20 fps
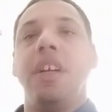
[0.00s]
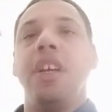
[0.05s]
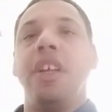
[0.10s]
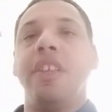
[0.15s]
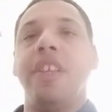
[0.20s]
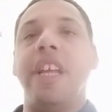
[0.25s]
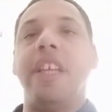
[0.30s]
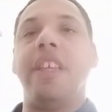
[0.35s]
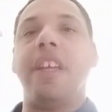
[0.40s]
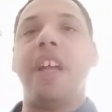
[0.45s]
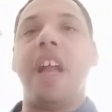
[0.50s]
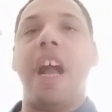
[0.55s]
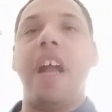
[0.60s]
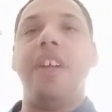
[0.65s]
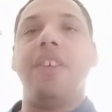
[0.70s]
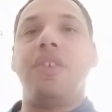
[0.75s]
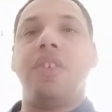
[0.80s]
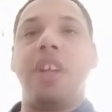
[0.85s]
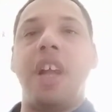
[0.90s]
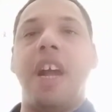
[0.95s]
then the
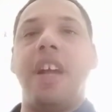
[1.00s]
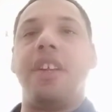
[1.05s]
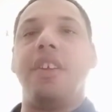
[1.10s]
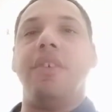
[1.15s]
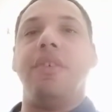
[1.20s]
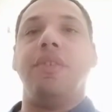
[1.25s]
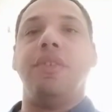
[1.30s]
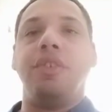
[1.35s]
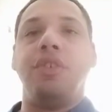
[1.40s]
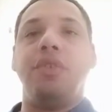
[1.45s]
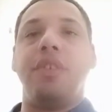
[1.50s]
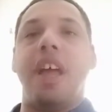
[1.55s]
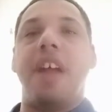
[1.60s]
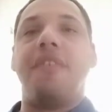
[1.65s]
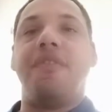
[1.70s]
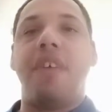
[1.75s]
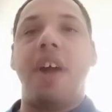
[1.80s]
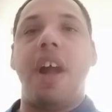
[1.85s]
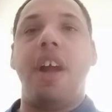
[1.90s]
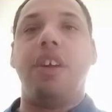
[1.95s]
guys kind of do
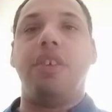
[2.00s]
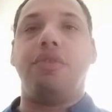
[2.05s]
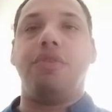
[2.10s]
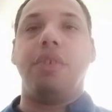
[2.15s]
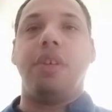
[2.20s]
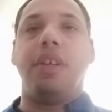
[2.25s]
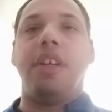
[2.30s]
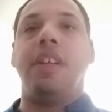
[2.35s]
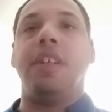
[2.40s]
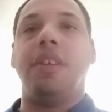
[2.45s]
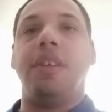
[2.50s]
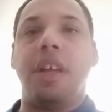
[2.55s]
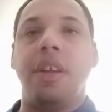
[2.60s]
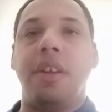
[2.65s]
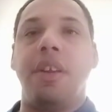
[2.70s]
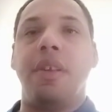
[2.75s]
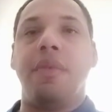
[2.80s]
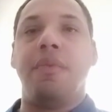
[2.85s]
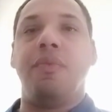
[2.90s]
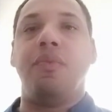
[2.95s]
that fire drill
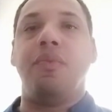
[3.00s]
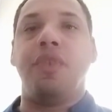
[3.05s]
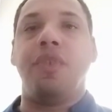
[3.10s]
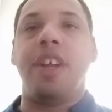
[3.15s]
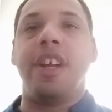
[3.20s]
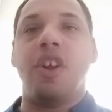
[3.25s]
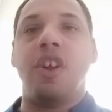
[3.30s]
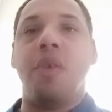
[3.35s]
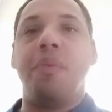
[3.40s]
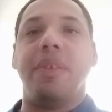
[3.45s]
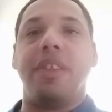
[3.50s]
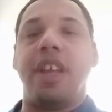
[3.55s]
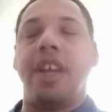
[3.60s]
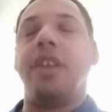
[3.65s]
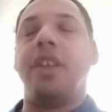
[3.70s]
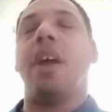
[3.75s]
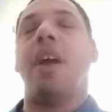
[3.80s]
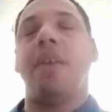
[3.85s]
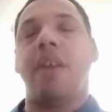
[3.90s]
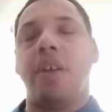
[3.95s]
and get open.
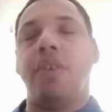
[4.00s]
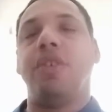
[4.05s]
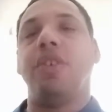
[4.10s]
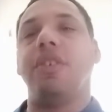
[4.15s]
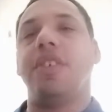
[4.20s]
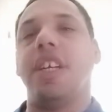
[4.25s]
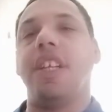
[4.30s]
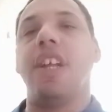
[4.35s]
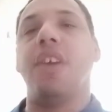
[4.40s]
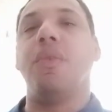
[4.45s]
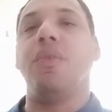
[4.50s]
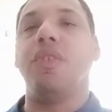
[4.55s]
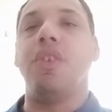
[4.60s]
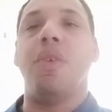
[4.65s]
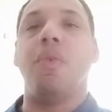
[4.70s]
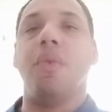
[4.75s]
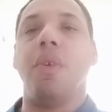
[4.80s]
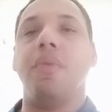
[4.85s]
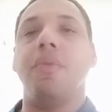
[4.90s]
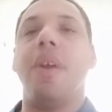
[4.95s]
I shouldn't say they
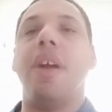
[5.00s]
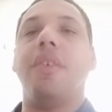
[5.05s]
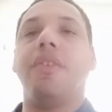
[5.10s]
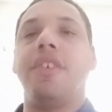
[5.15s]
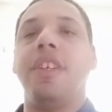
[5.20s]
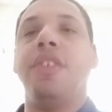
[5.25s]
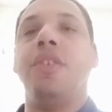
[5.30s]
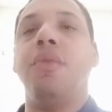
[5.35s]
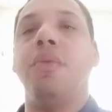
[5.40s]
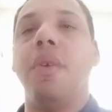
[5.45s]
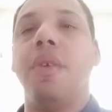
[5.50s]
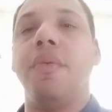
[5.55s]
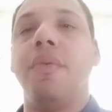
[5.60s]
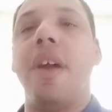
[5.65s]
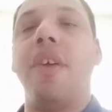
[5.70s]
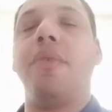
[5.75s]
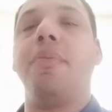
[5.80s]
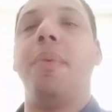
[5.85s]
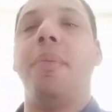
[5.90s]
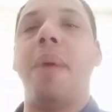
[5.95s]
don't run routes. They do run
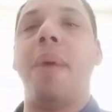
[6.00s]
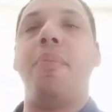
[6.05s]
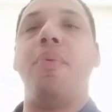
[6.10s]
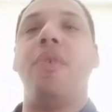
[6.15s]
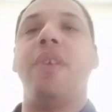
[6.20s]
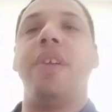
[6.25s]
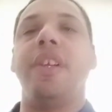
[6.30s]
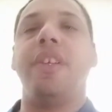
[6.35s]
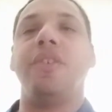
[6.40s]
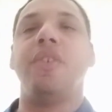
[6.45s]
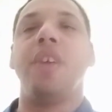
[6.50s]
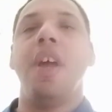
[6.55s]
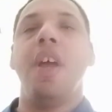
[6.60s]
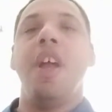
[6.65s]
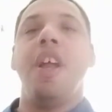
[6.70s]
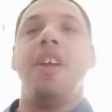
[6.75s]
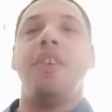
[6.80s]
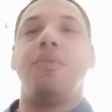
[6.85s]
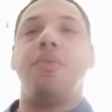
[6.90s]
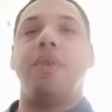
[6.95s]
routes. But my point is
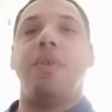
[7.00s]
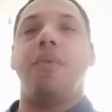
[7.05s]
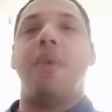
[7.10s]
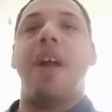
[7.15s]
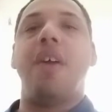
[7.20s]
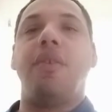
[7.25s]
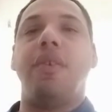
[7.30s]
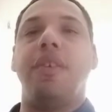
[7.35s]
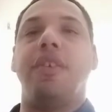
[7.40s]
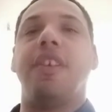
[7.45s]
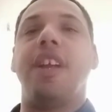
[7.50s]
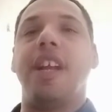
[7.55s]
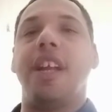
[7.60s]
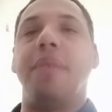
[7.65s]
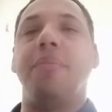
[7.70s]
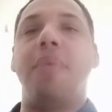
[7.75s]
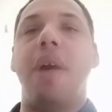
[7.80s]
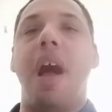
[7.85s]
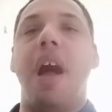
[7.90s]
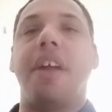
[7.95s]
when a route is
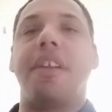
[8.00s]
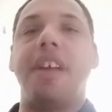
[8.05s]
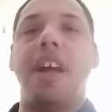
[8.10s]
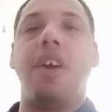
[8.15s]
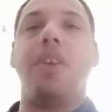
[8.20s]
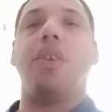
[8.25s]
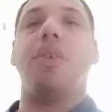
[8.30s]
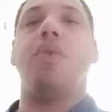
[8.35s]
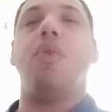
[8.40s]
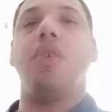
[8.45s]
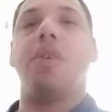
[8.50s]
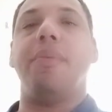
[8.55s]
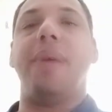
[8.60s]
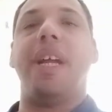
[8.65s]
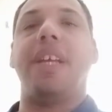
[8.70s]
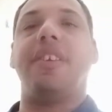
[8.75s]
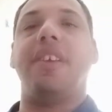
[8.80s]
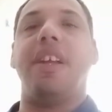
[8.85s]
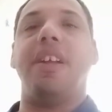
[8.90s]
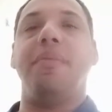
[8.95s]
getting bogged down, a
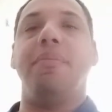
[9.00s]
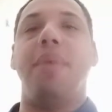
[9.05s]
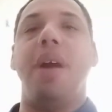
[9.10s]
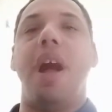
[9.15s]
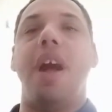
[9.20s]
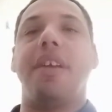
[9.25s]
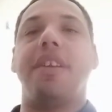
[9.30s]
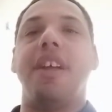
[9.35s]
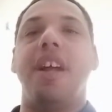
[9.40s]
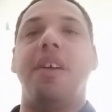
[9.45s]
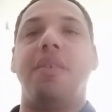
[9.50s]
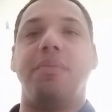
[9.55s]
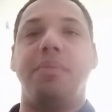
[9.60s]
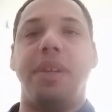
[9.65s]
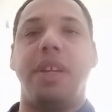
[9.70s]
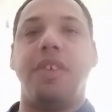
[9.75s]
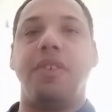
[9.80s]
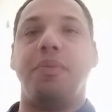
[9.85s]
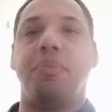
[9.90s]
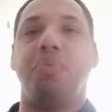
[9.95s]
quarterback's getting bogged down
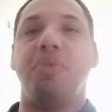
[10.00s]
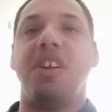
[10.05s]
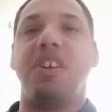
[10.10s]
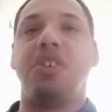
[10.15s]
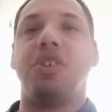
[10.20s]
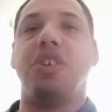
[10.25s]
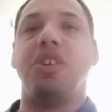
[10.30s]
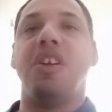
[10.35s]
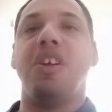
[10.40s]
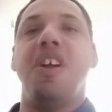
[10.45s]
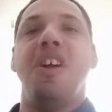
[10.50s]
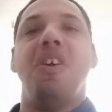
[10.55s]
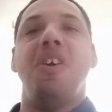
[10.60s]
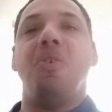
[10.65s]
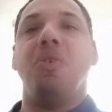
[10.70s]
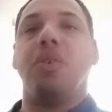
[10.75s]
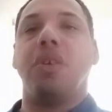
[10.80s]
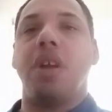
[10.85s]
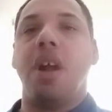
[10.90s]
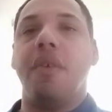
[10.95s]
because of pressure
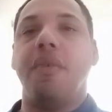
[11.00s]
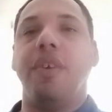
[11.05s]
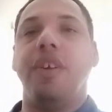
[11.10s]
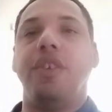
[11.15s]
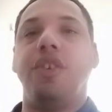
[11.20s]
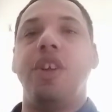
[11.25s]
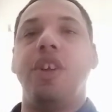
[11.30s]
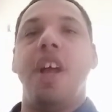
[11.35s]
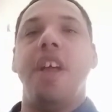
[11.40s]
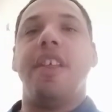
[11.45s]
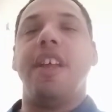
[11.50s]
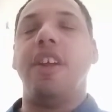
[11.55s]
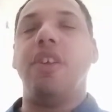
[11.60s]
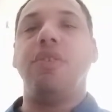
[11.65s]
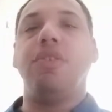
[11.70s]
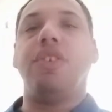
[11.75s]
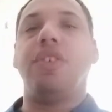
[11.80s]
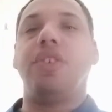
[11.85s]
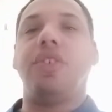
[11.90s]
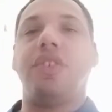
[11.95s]
or coverage, they
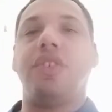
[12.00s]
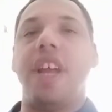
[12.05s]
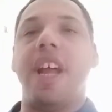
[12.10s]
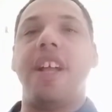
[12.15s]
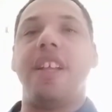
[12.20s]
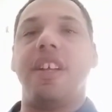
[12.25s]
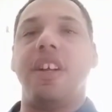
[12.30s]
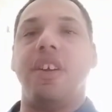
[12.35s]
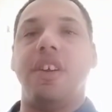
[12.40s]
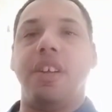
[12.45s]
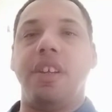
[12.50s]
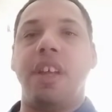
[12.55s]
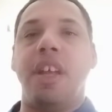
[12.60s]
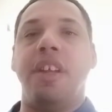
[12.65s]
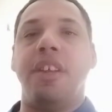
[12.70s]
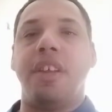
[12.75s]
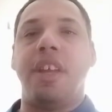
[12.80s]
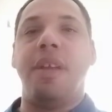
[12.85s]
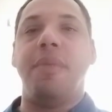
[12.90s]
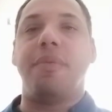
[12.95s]
don't just stand there
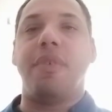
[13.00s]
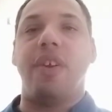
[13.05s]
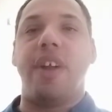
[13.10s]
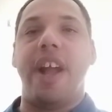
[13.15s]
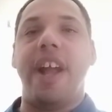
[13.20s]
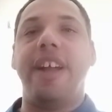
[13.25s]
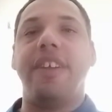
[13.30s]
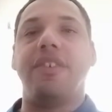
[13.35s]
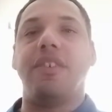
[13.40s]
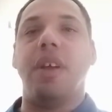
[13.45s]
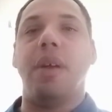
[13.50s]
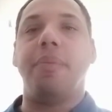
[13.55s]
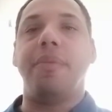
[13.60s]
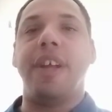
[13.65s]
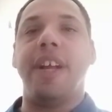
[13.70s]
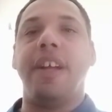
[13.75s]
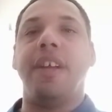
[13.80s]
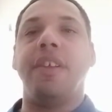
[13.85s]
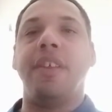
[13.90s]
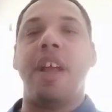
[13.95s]
and keep their hands up.
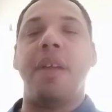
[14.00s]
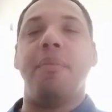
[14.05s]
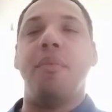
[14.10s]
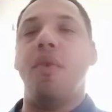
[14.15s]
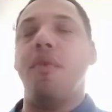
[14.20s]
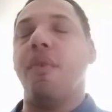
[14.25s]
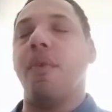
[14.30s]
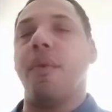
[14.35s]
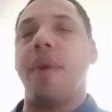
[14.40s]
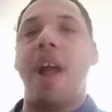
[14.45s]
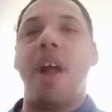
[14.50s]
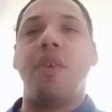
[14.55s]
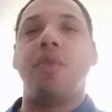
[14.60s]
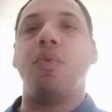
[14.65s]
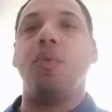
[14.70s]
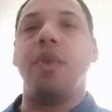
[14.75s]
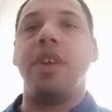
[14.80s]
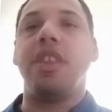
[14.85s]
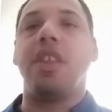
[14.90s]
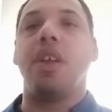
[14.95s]
They move
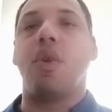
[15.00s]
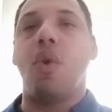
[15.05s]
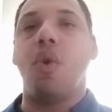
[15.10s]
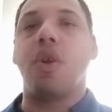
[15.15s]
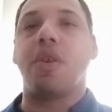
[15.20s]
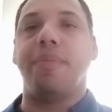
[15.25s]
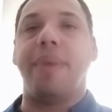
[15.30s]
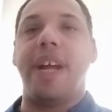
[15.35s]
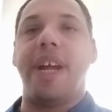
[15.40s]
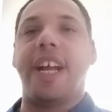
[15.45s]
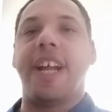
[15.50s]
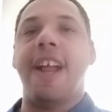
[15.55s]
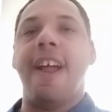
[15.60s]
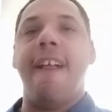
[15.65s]
around with the quarterback.